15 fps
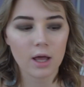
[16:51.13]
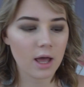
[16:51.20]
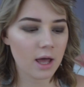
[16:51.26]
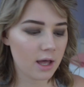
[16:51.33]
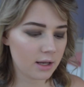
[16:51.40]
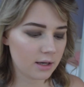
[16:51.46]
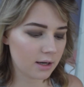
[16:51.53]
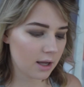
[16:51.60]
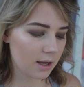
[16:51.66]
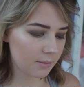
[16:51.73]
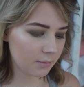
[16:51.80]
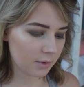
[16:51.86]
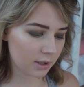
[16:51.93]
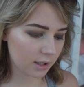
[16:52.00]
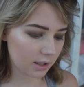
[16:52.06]
and
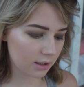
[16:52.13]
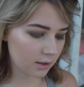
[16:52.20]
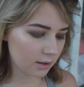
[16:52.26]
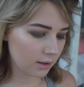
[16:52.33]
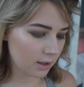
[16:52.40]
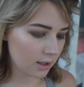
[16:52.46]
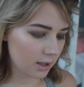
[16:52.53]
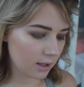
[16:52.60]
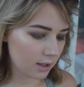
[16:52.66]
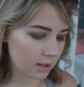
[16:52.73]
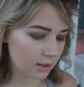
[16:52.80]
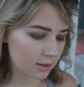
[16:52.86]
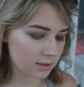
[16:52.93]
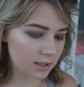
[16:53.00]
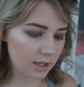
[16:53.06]
I'm gonna
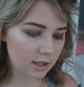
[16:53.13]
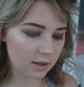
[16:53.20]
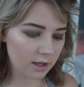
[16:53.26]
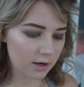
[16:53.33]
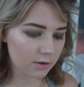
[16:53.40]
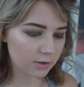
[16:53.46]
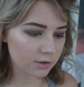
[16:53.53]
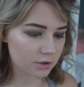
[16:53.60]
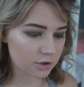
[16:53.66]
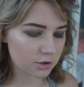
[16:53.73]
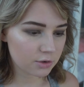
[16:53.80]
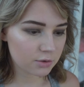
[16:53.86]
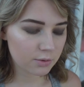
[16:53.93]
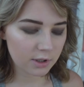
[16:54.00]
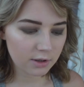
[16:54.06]
take that on the
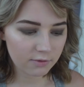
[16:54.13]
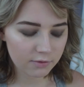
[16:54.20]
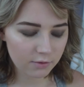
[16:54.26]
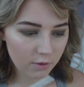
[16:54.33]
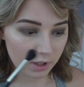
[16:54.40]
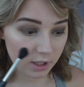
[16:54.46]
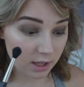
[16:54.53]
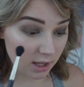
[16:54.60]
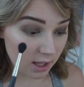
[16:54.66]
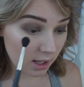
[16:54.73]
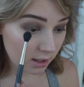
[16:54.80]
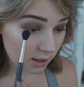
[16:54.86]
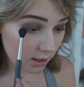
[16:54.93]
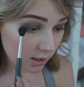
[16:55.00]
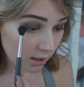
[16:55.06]
224
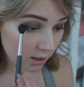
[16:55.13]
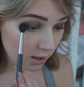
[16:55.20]
again